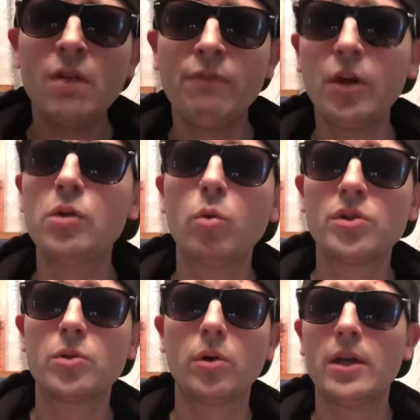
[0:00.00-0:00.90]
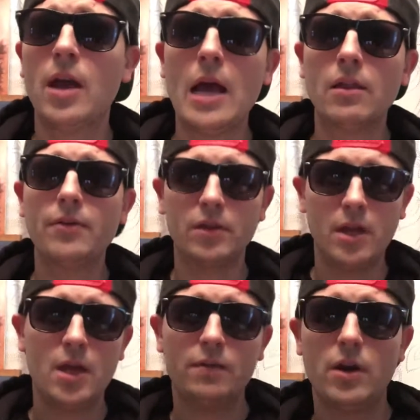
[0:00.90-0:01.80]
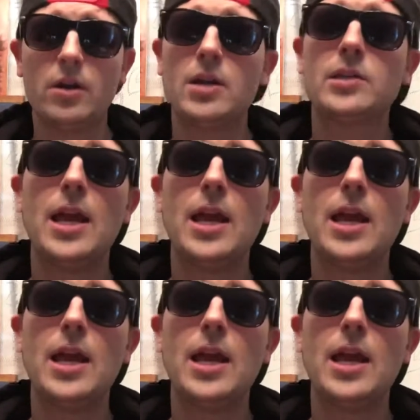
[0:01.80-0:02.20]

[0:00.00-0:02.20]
Very cool story. I love it. Very nice.